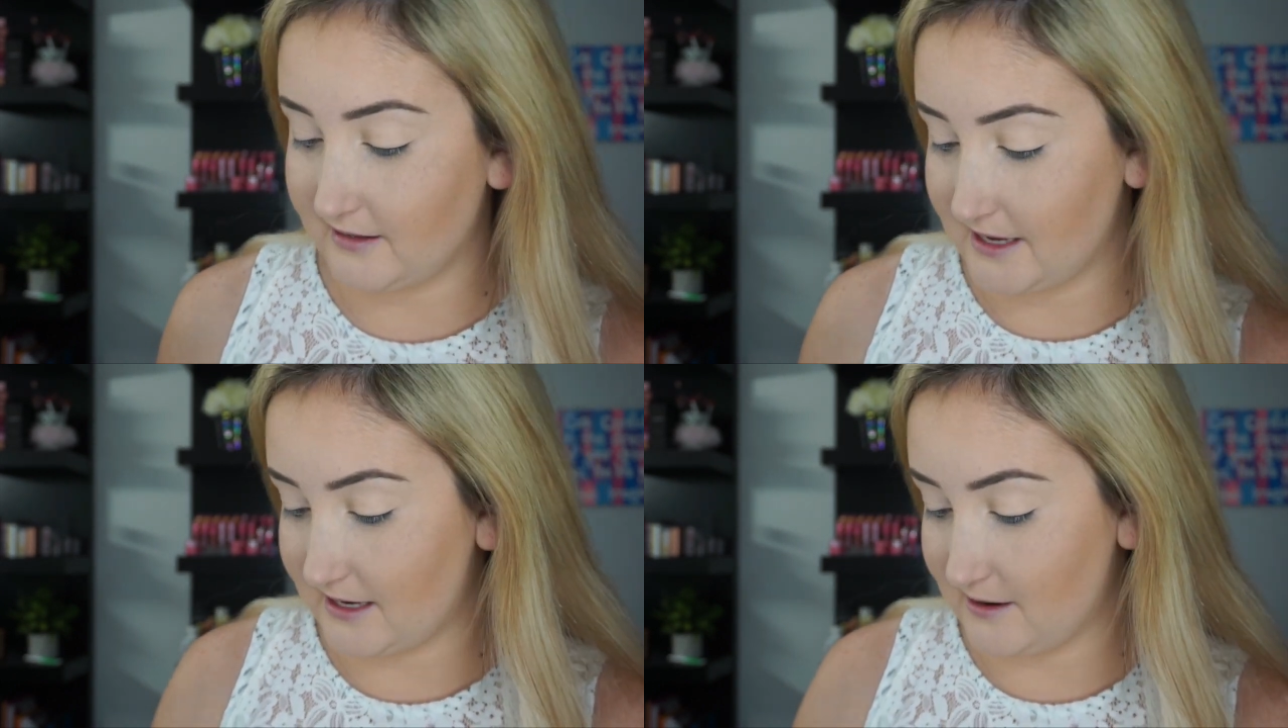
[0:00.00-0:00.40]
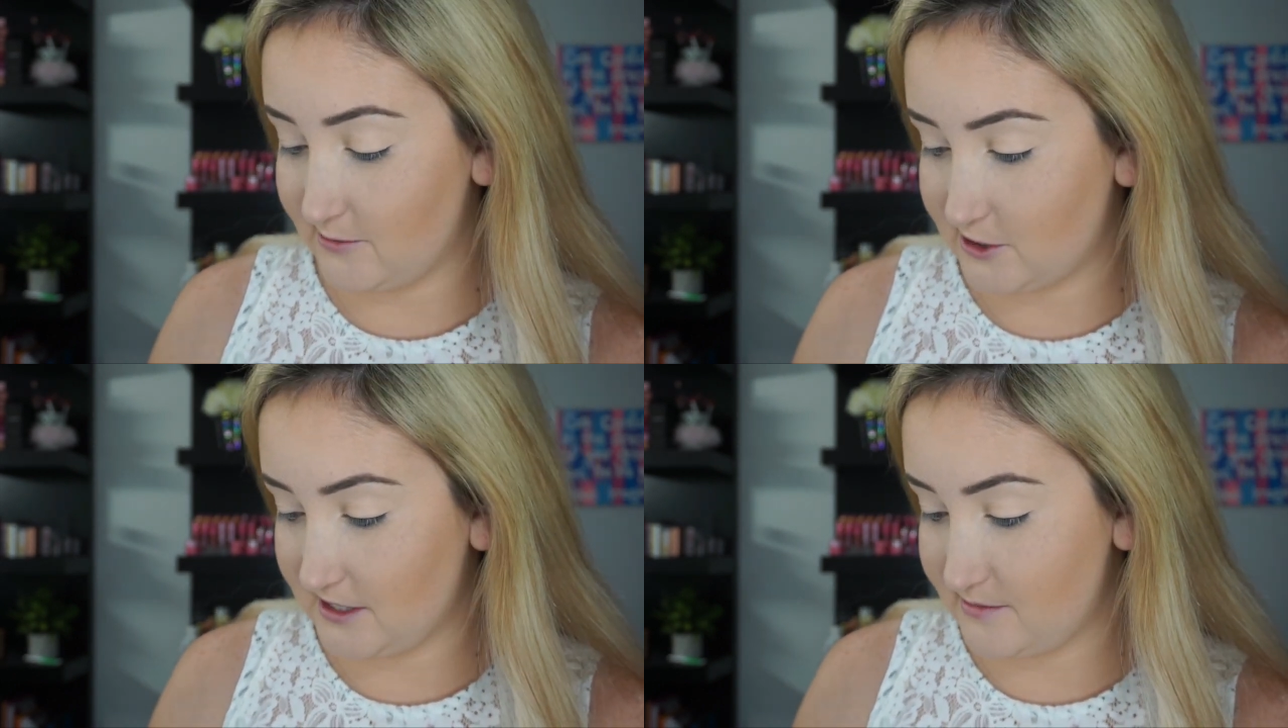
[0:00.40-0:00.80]
Like, I
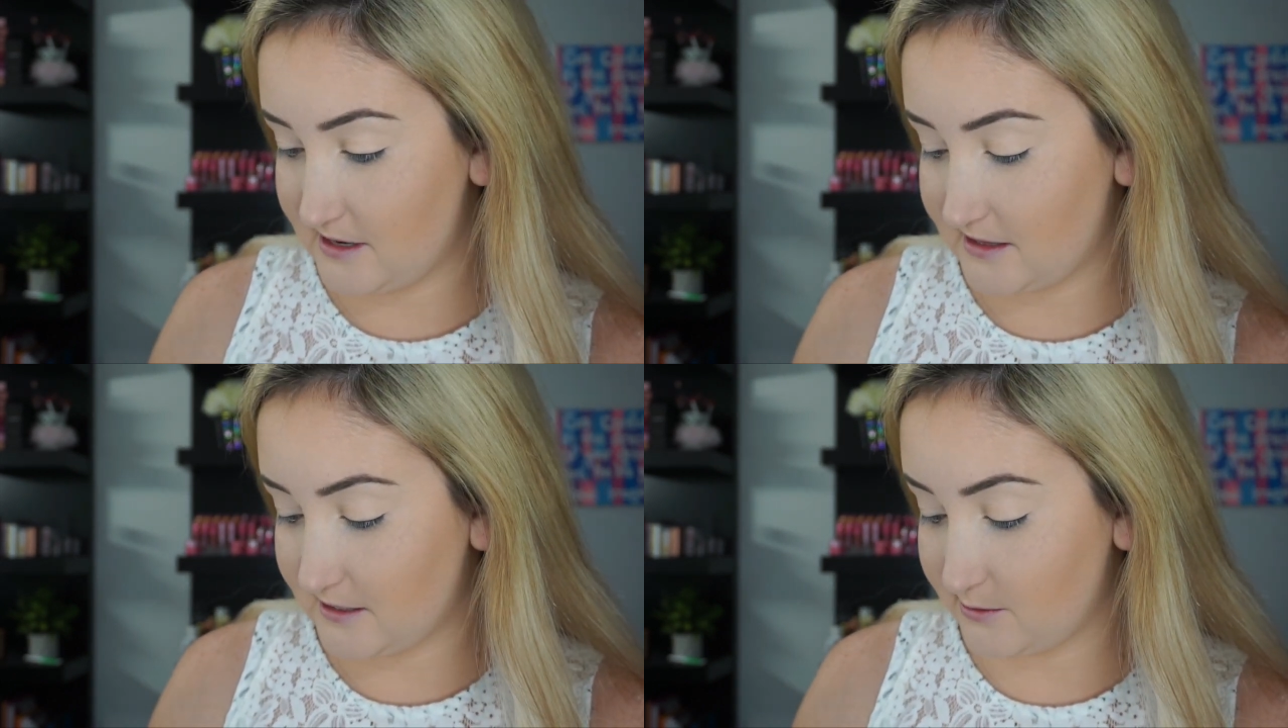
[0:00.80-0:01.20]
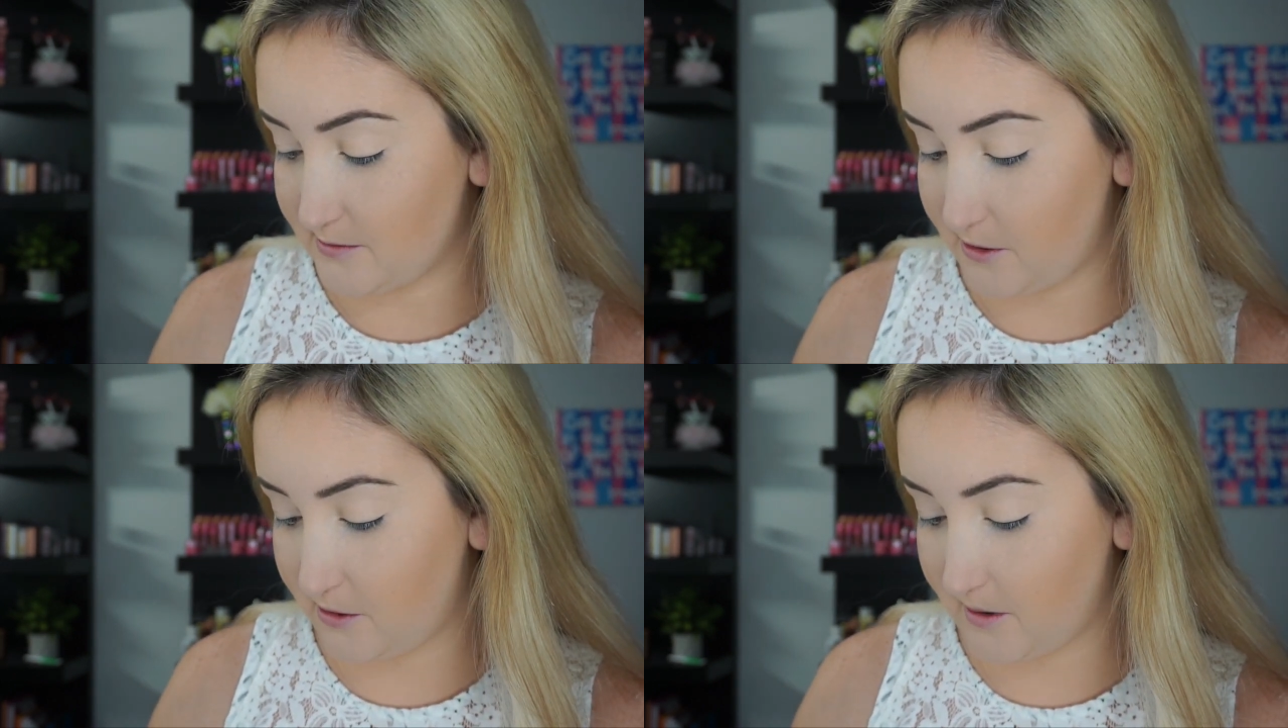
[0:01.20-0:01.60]
wish they'd make this
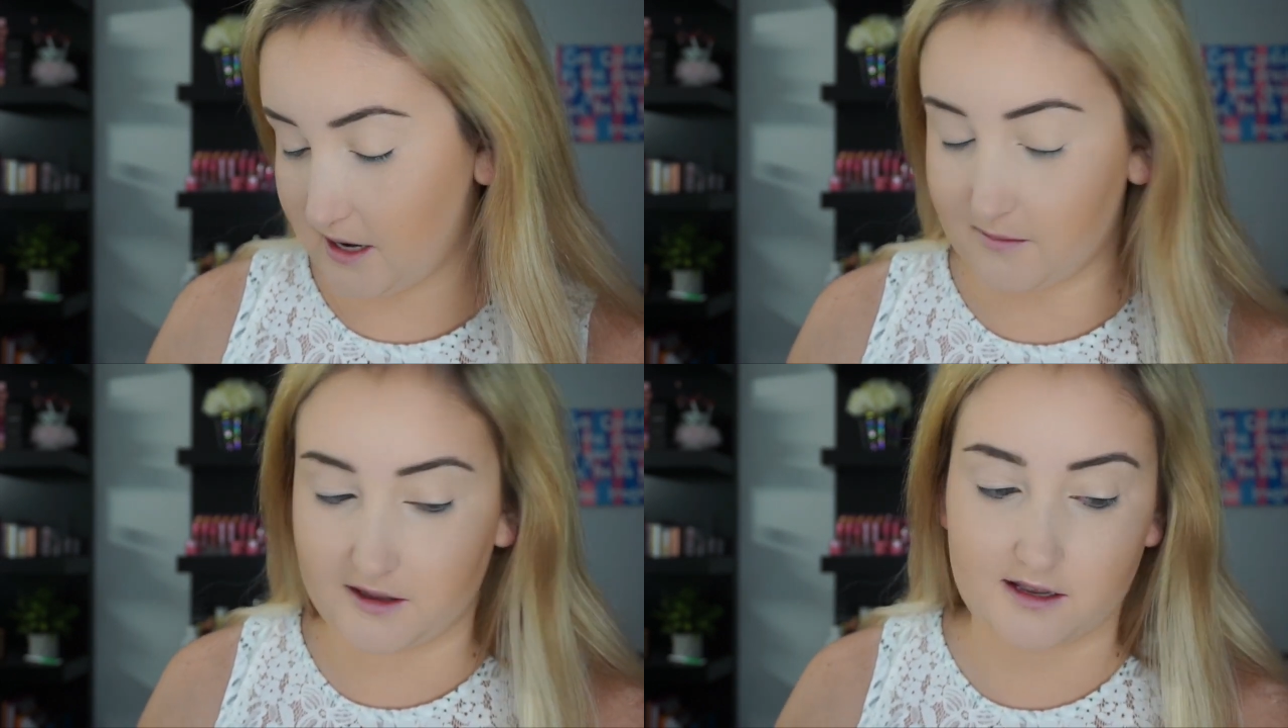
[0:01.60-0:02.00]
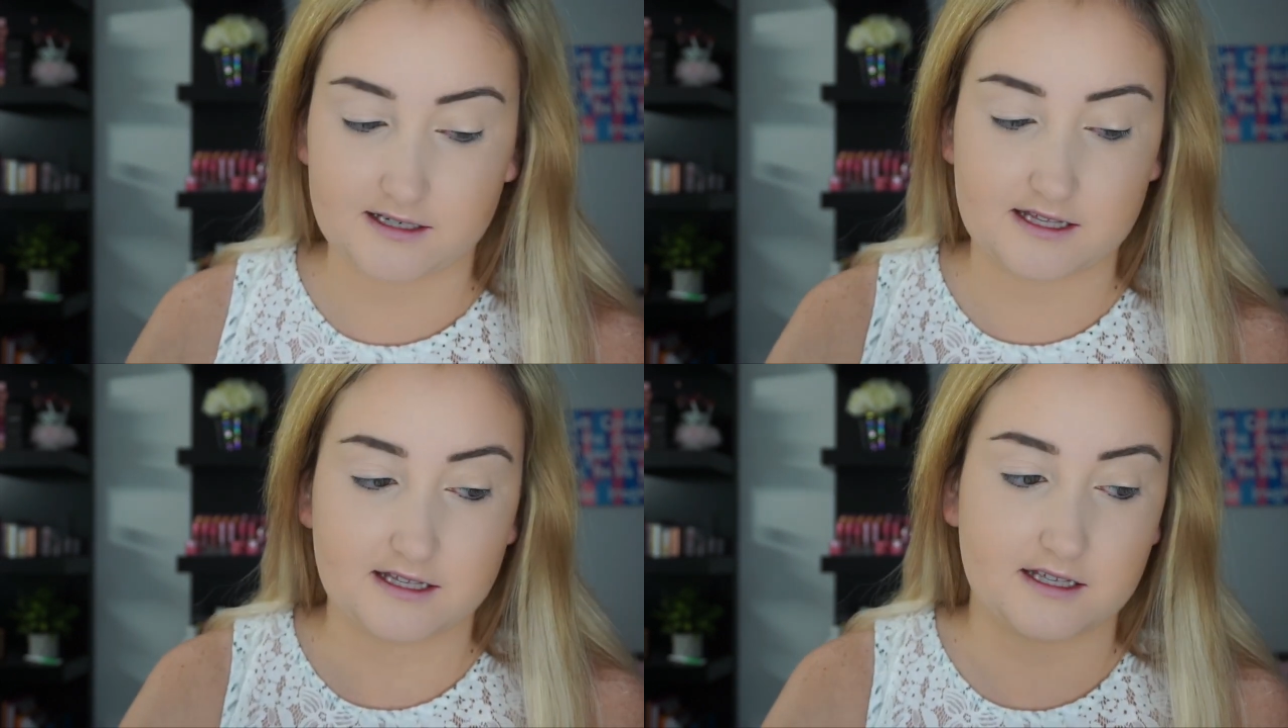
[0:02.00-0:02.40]
one permanent because
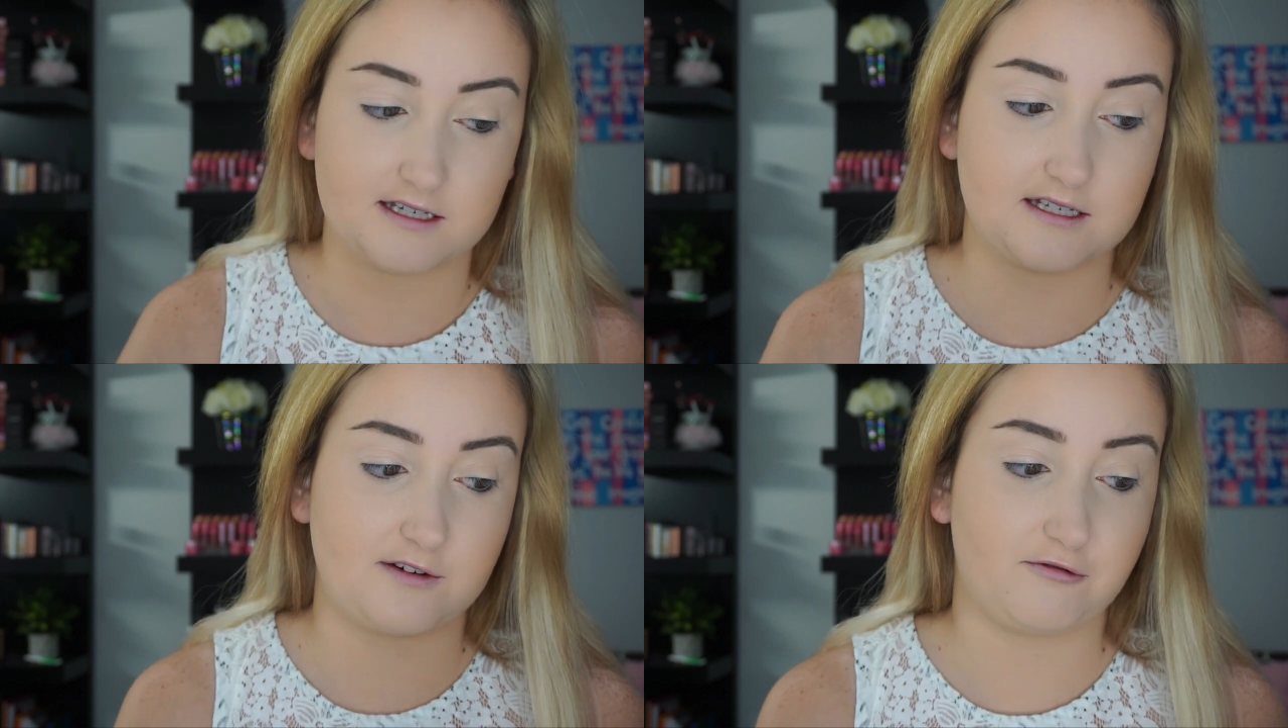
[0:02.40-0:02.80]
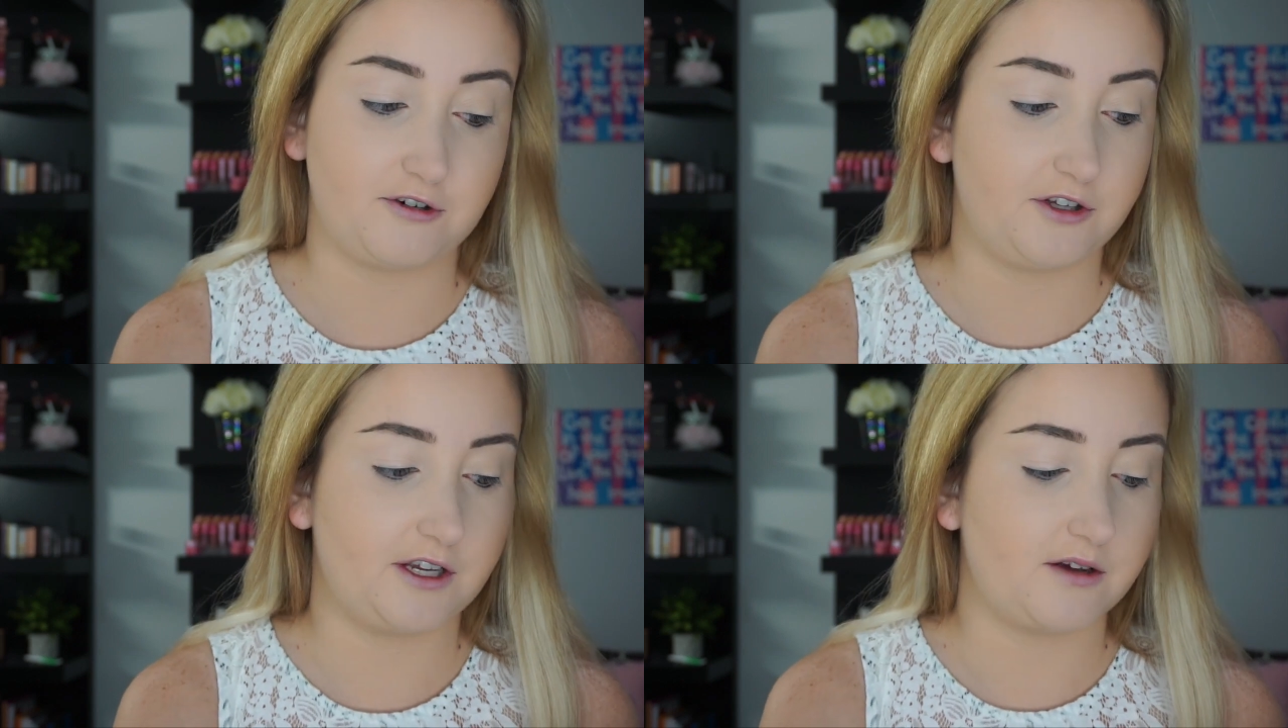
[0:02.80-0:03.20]
I think this is a
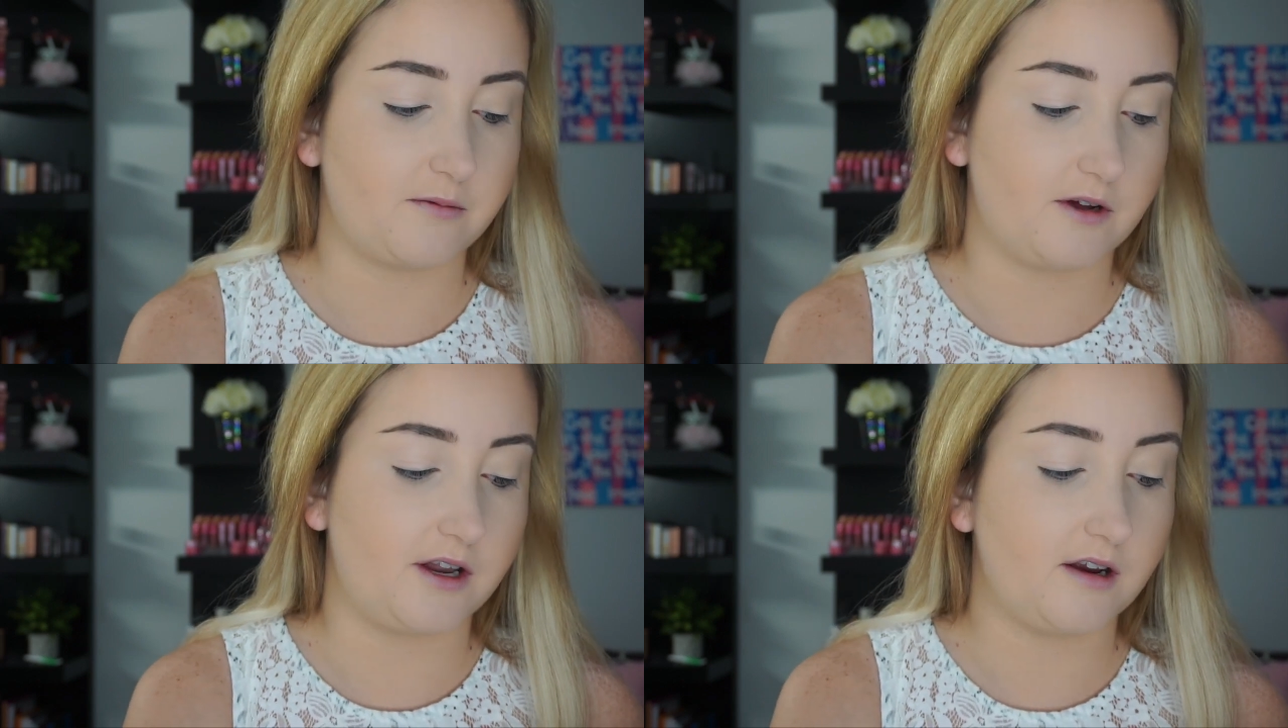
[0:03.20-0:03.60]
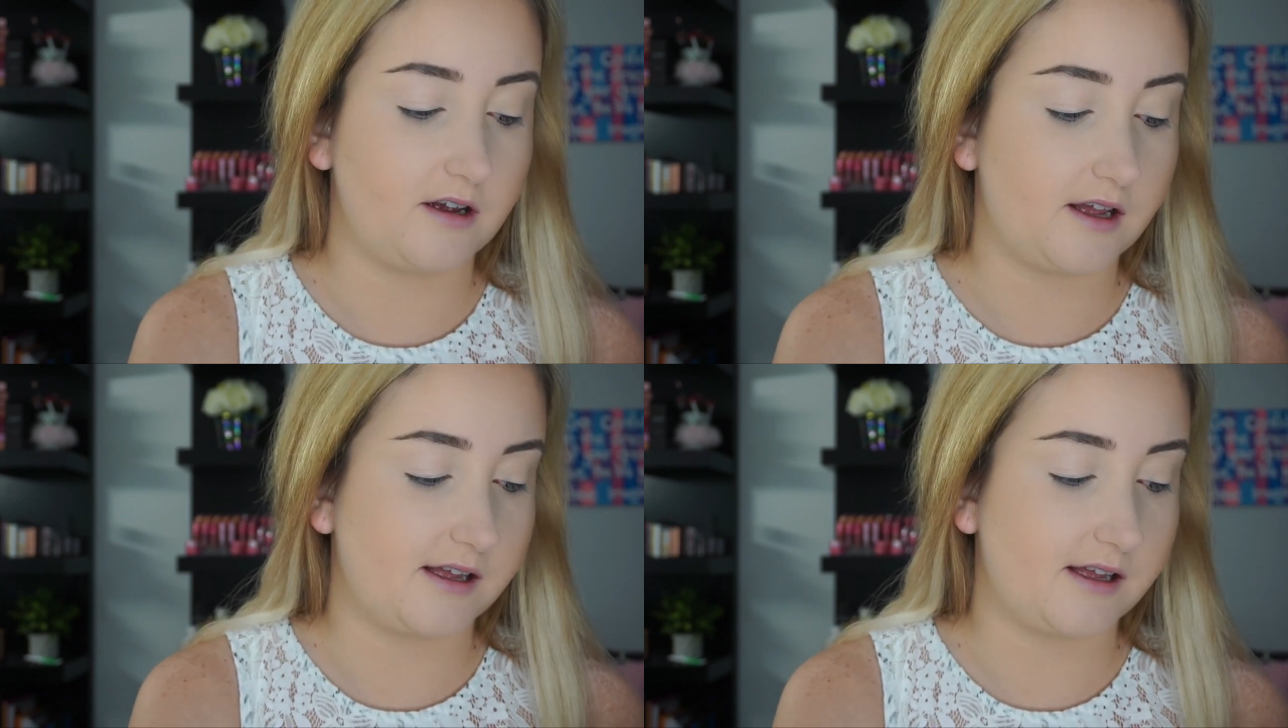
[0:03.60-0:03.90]
really good one.